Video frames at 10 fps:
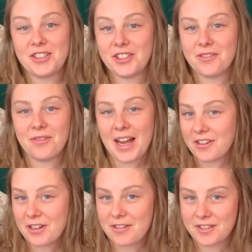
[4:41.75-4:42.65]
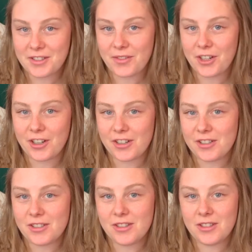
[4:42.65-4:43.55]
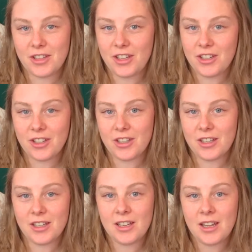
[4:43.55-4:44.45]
you can find a reference photo that you can